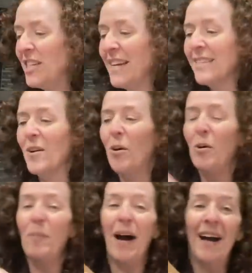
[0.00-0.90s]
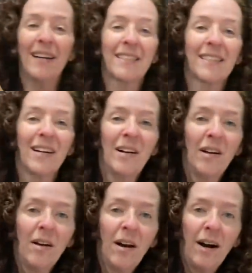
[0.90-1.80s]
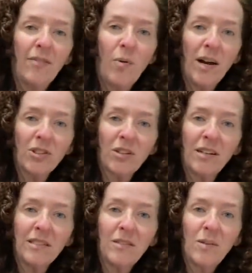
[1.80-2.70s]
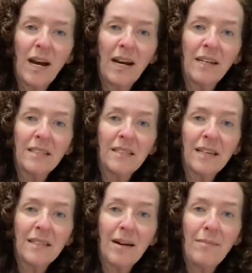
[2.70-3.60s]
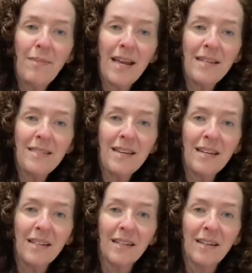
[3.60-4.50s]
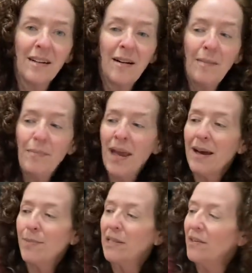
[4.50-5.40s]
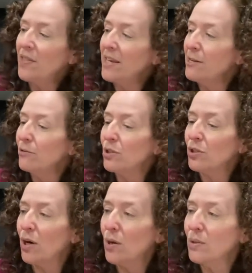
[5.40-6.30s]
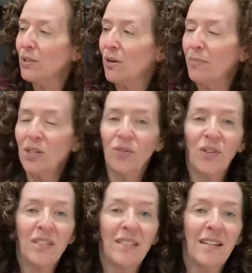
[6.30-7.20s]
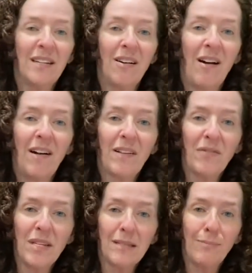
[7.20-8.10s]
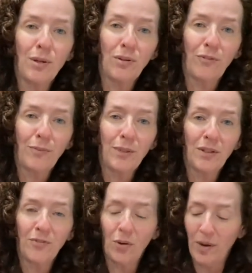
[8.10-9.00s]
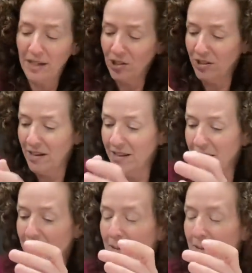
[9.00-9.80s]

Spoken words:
has a whole box of washcloths, you guys. That's amazing. Pamela, thank you so, so much for sending all of these beautiful, beautiful washcloths.